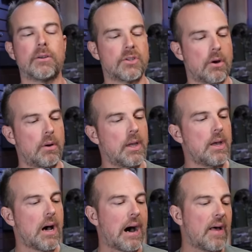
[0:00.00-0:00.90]
So
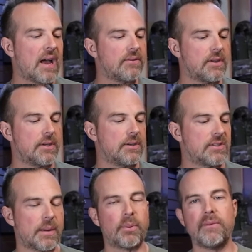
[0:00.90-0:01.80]
I'll have a
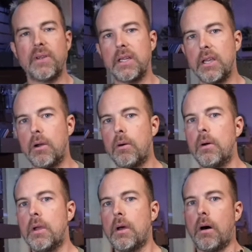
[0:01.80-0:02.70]
separate video
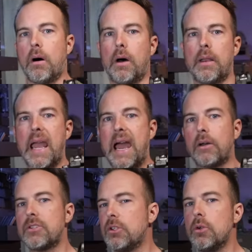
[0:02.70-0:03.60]
on
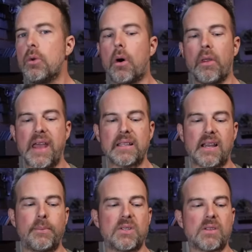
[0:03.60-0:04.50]
how to do all that
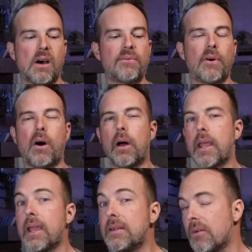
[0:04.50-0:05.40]
type of stuff on
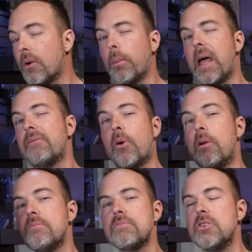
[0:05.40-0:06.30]
a different
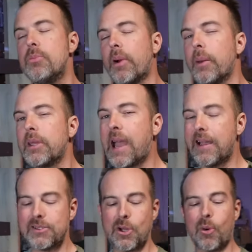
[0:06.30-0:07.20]
platform. You probably
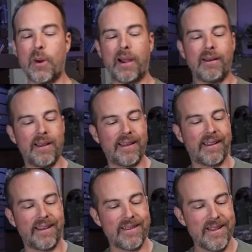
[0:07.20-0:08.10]
guys know where,
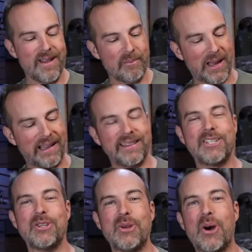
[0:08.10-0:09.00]
but I'll
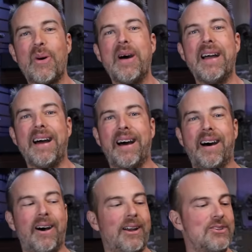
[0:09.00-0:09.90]
let you know
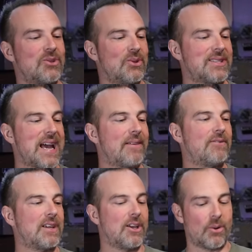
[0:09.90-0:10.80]
uh, as soon as that
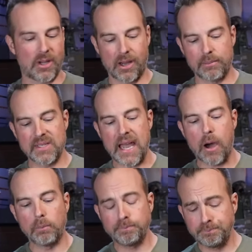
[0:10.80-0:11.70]
video comes out.